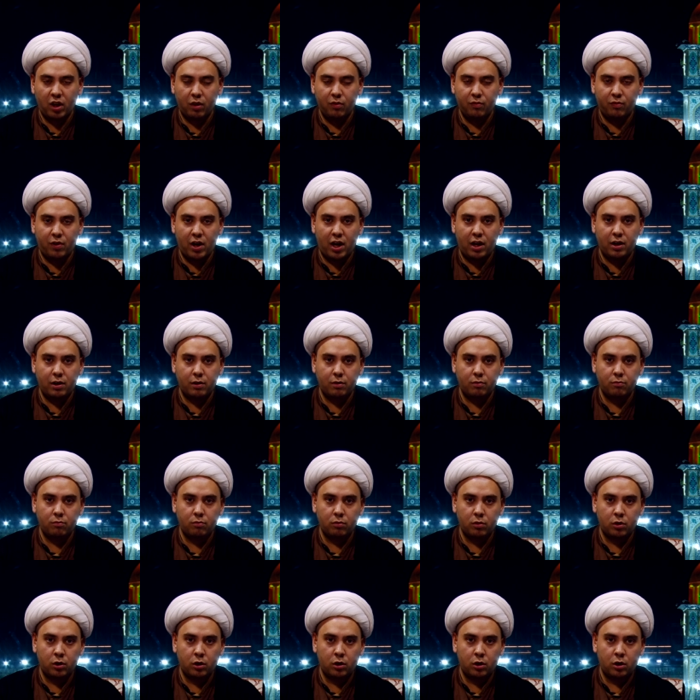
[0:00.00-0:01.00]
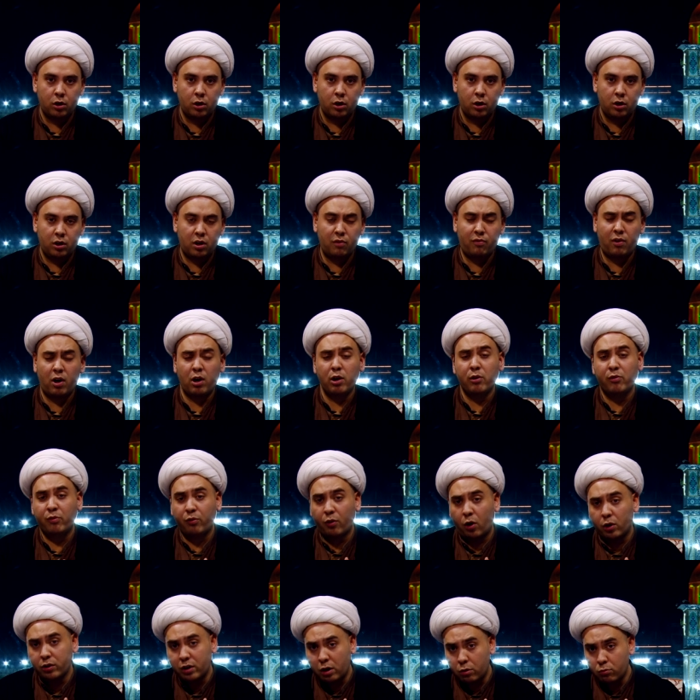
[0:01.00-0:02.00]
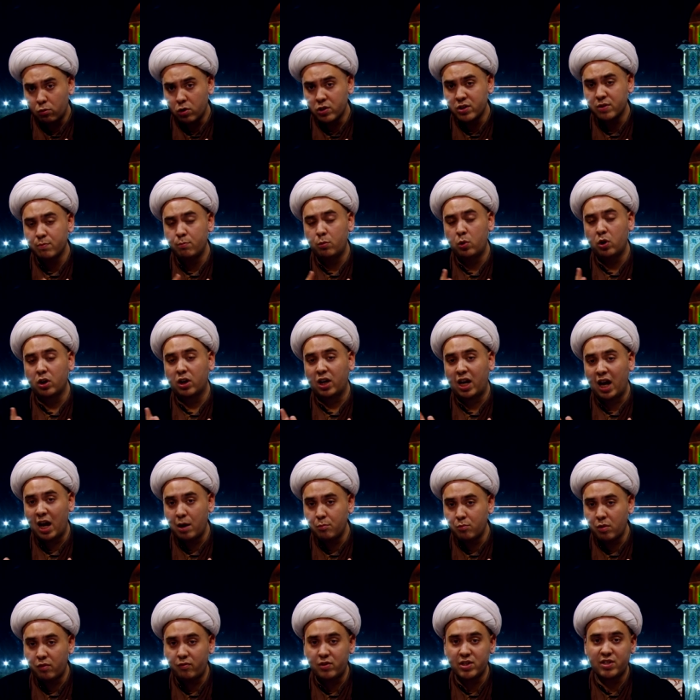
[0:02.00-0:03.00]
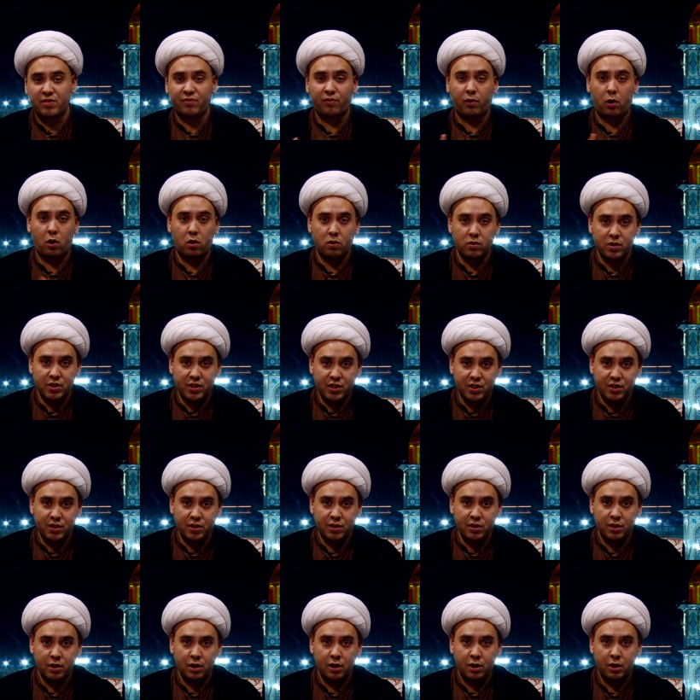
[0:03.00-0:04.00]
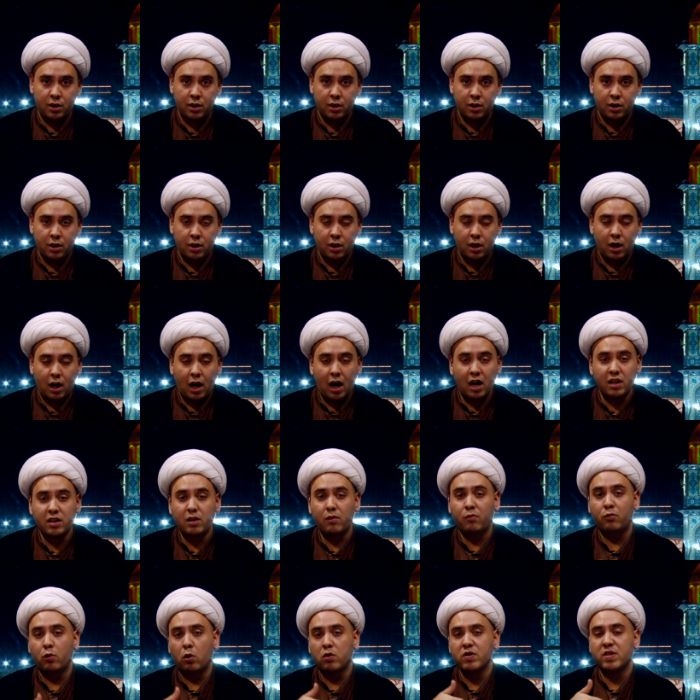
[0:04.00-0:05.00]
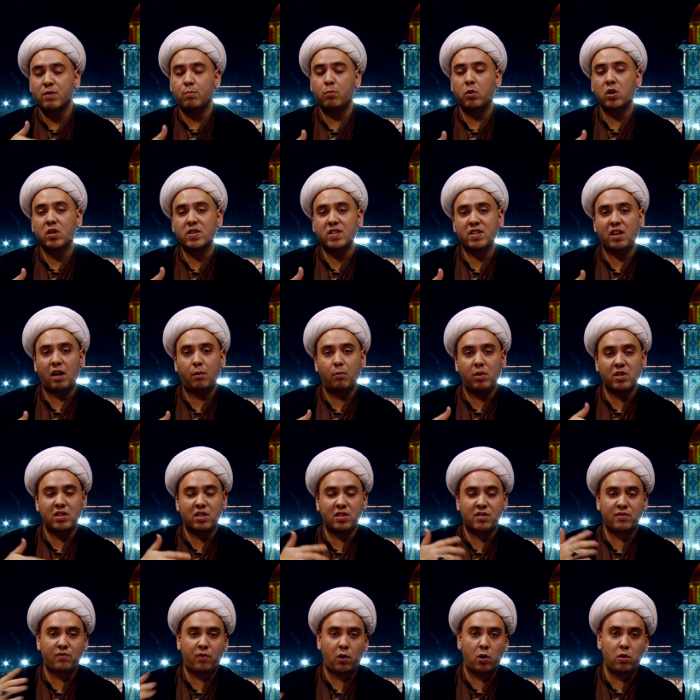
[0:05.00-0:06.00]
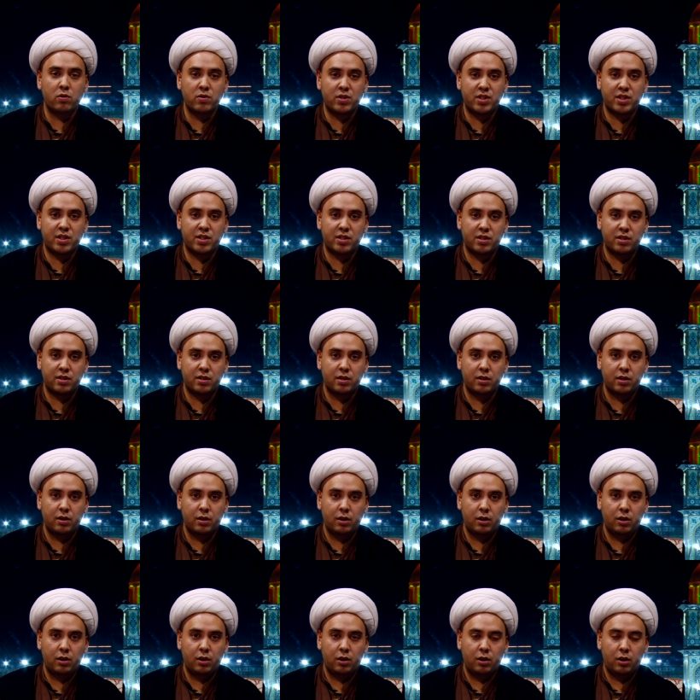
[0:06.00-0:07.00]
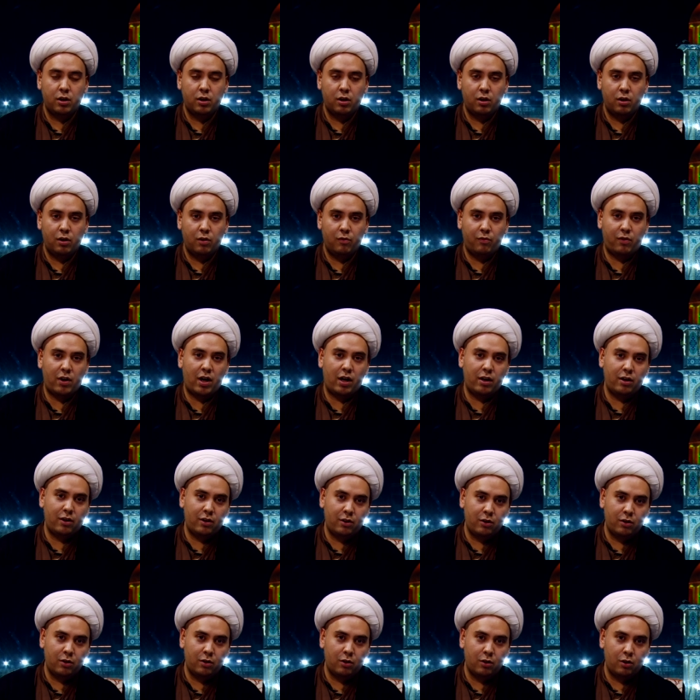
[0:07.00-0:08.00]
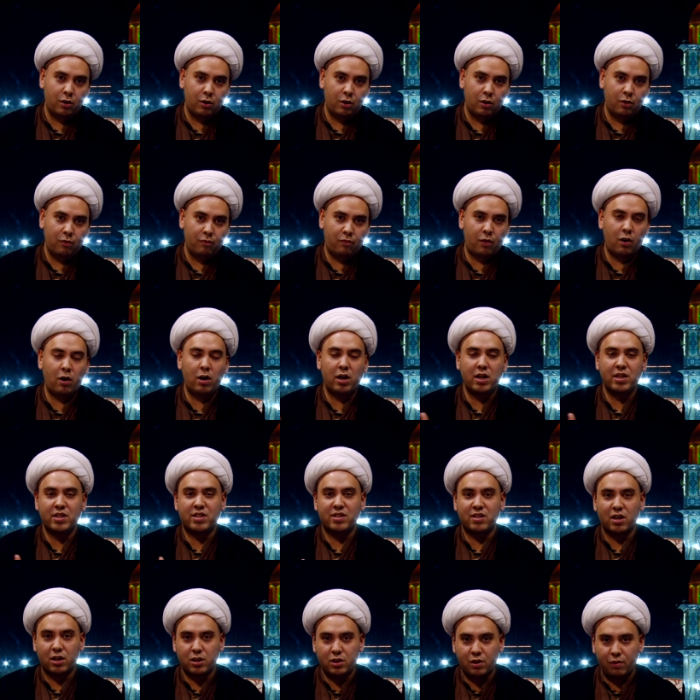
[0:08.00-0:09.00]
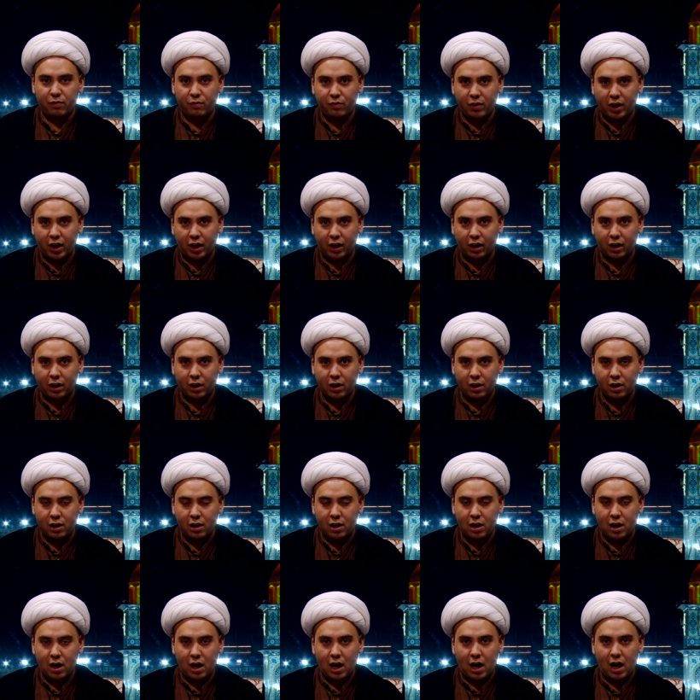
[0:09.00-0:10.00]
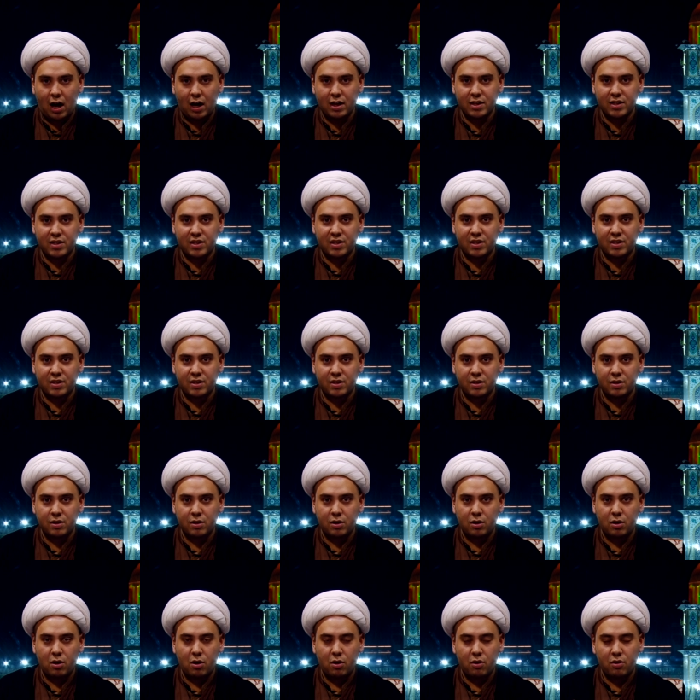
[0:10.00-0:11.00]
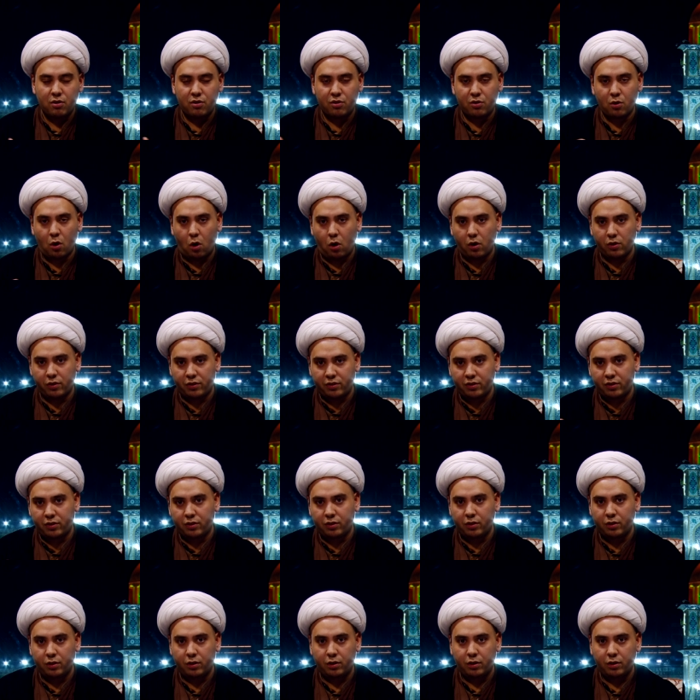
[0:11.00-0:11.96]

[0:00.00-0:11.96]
then the very thought that Rosenberg came with is false. And if Rosenberg's statement is false, then there is such a thing as thought.